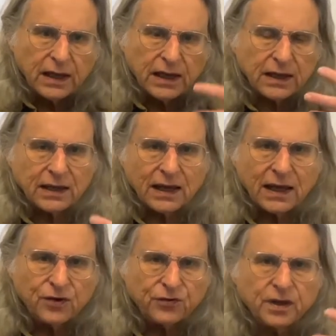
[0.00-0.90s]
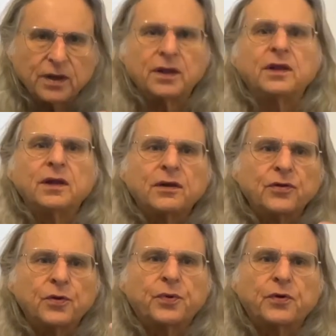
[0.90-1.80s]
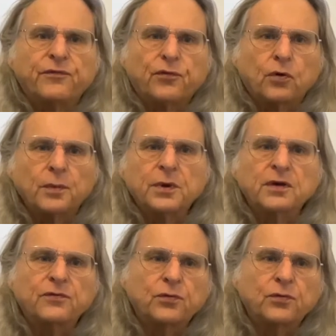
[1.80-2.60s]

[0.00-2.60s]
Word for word: engaged in the performative